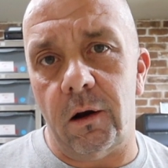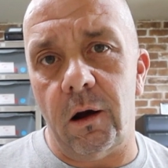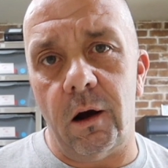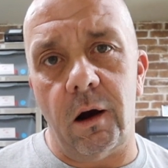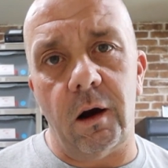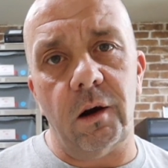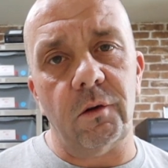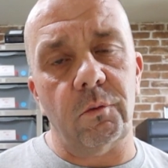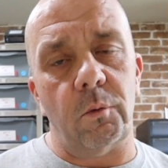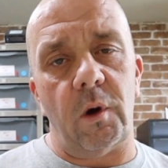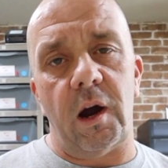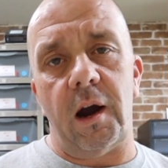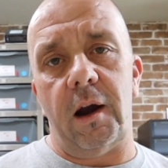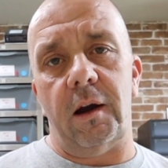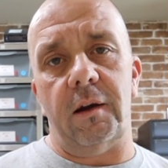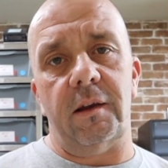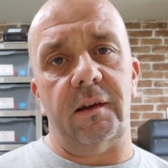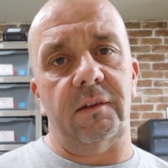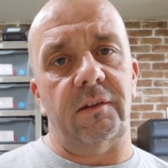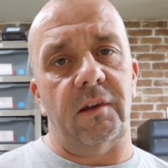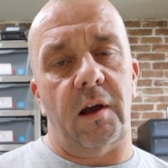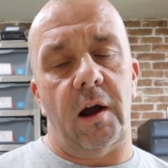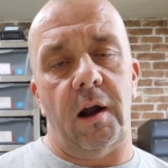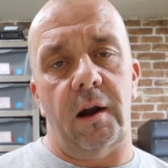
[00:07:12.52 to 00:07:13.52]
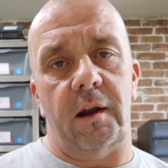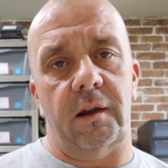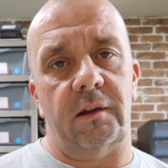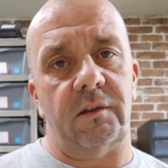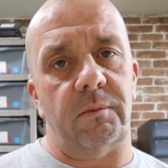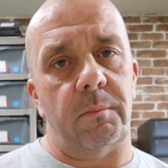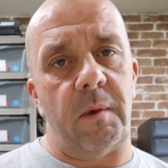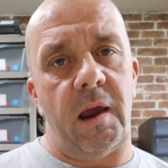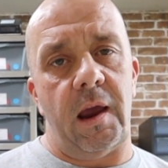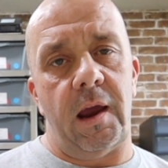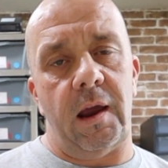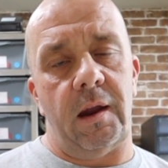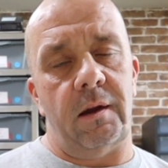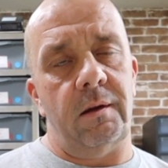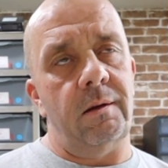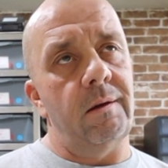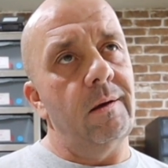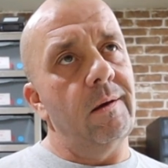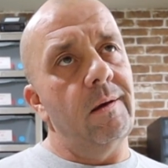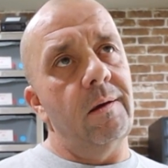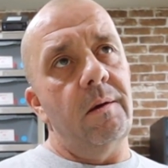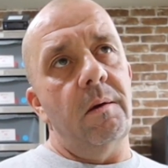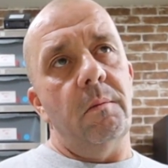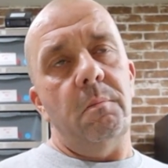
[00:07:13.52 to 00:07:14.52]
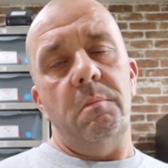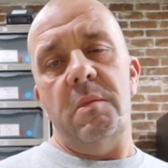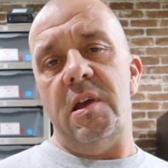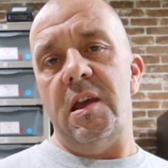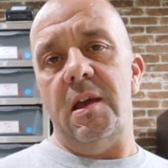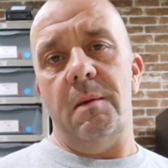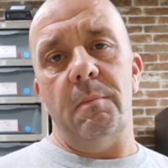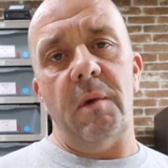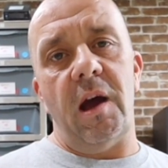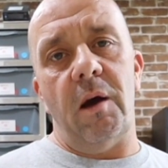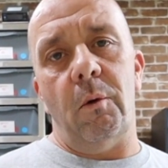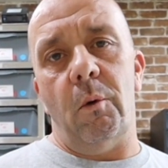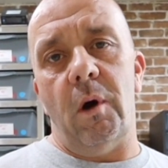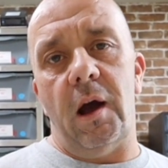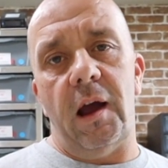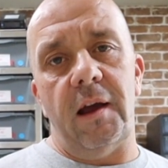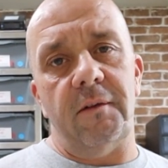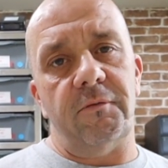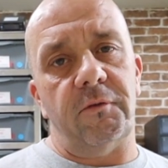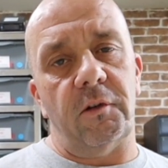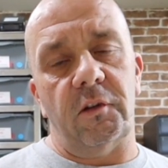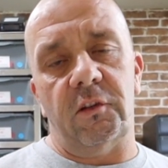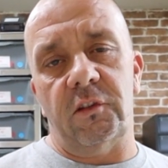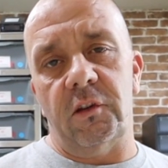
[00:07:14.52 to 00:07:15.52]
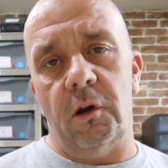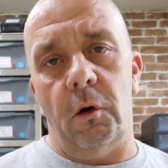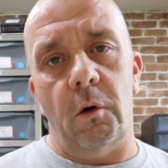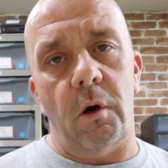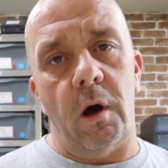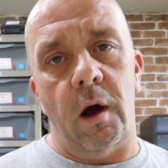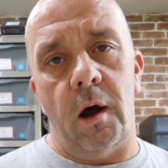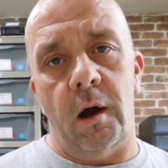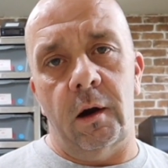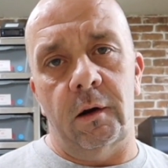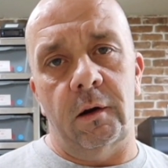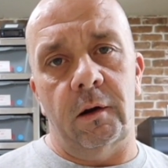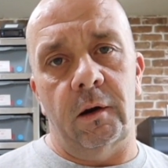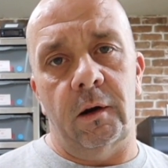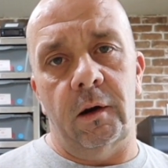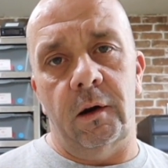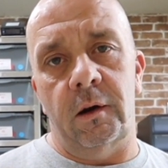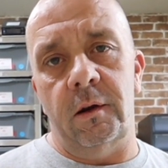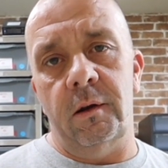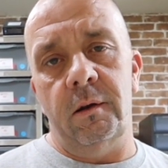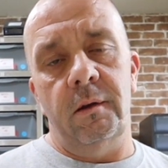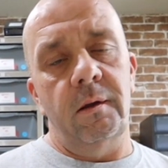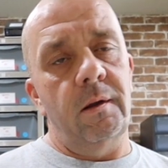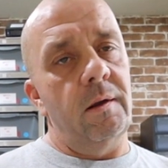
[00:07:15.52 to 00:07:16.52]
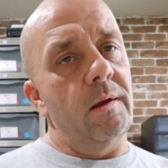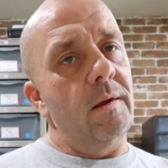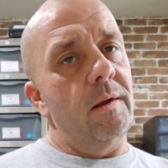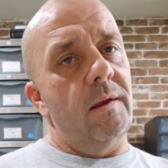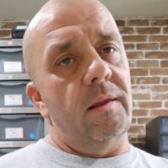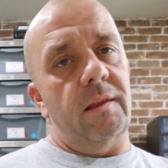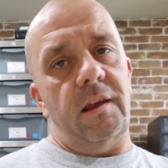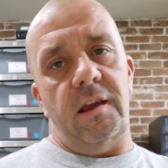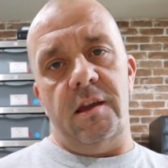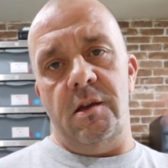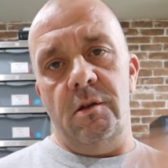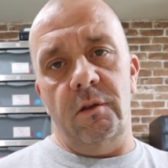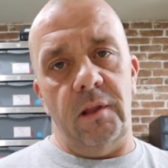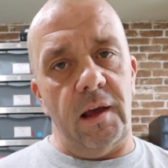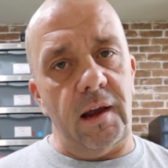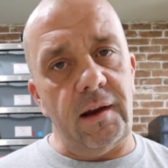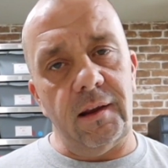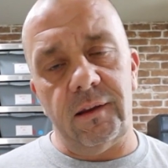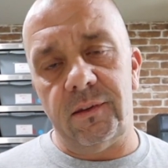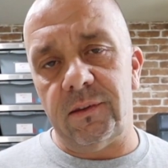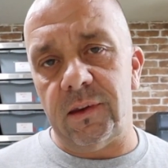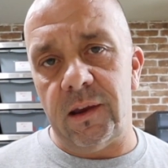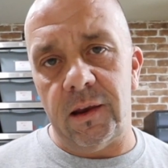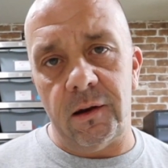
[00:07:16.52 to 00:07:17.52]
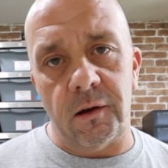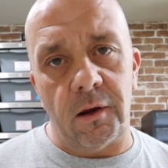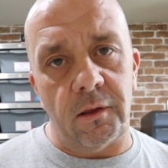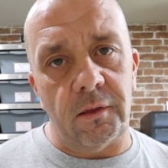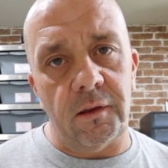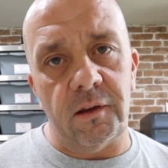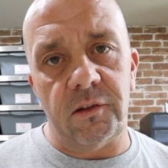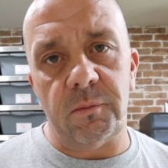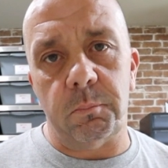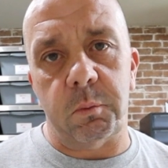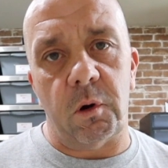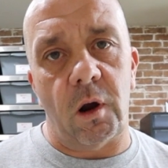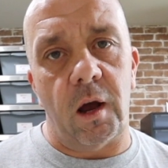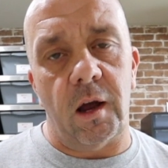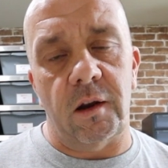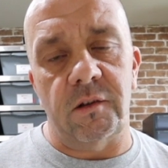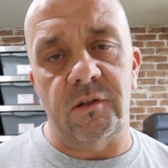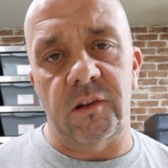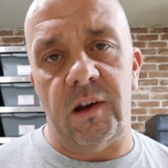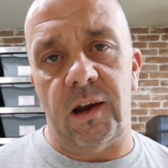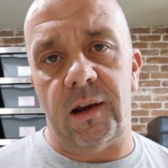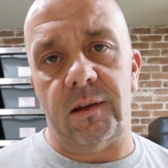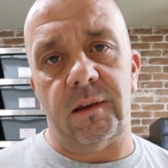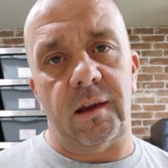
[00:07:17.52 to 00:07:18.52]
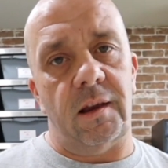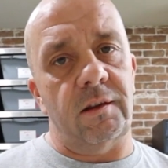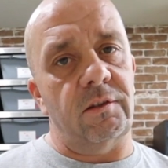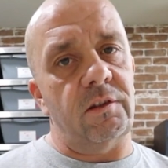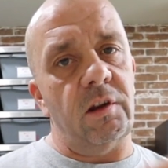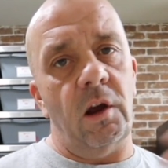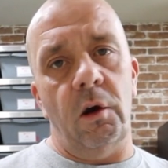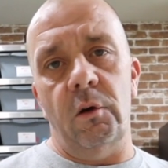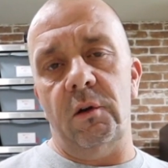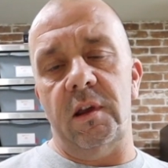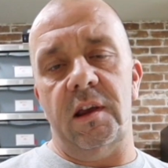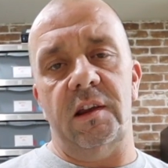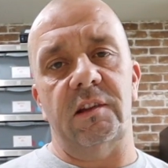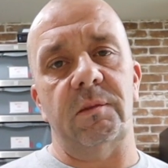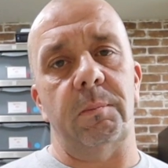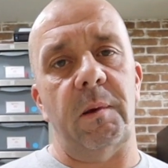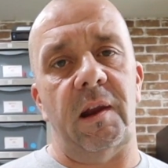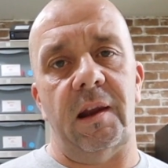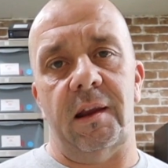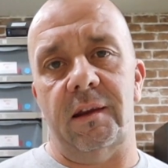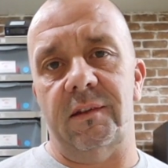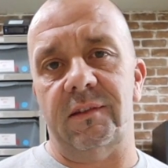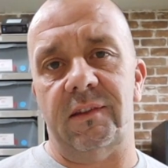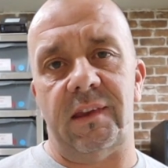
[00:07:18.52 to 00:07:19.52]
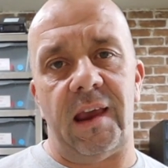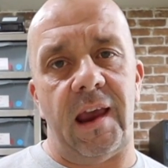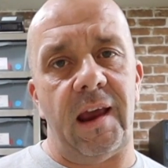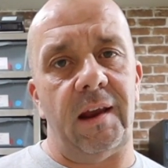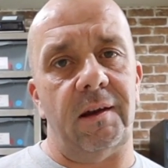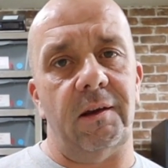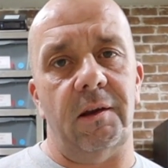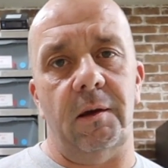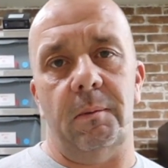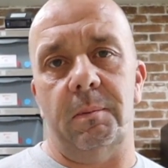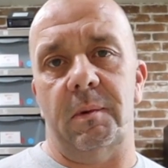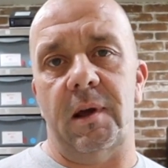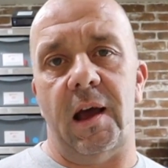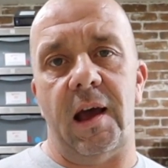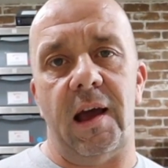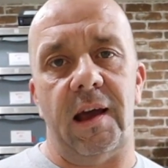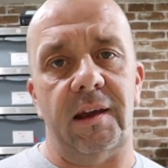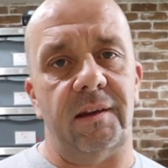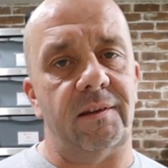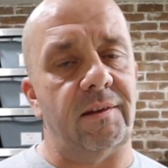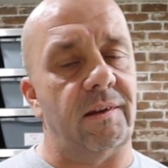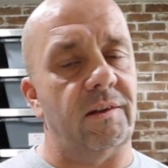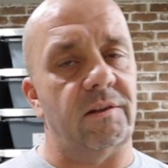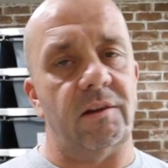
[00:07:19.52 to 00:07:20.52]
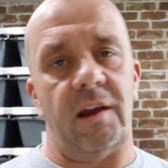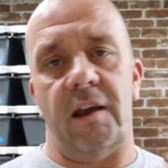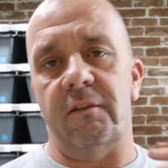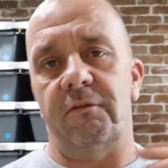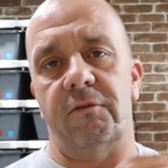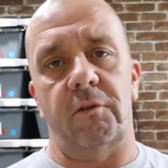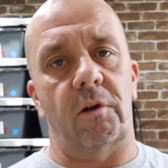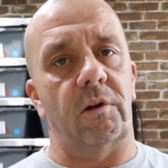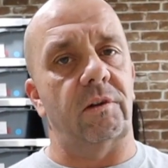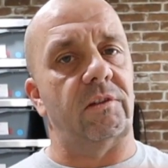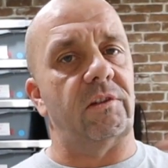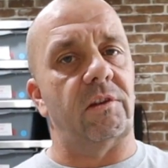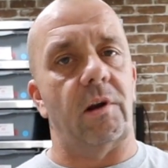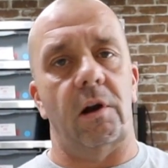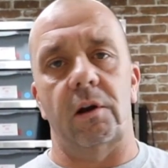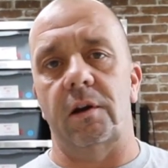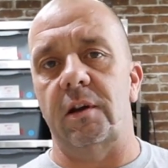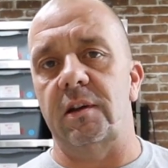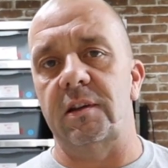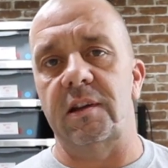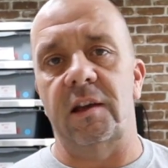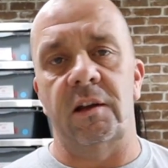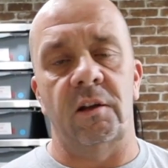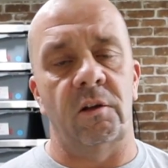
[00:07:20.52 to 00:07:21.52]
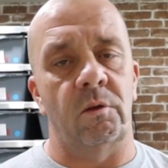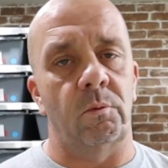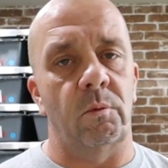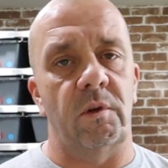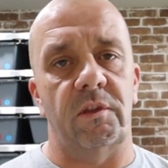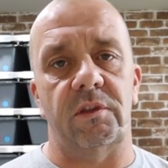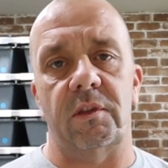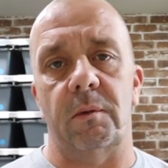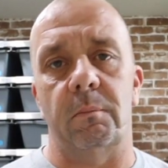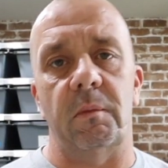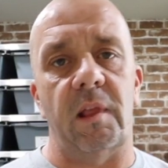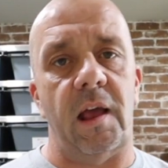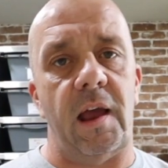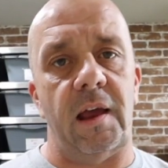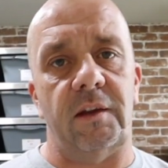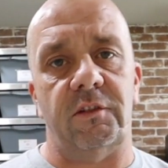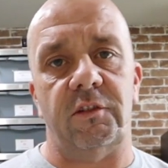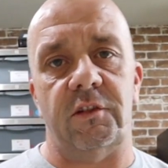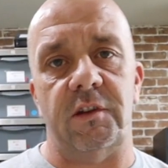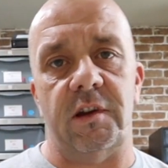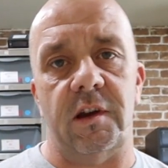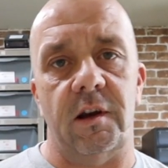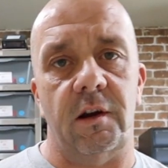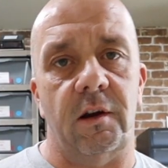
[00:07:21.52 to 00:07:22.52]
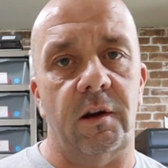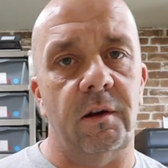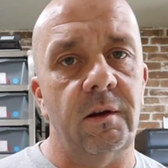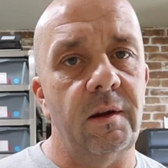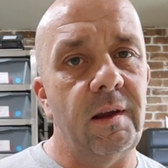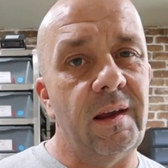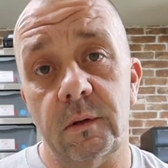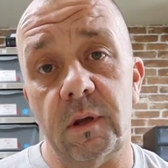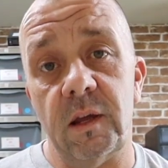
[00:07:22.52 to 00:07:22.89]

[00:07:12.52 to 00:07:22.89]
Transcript: Hardwired Exotics, man. Me and my wife are so honored that you let us in on this project, and Tony has been a stand-up guy since I first started dealing with him last year.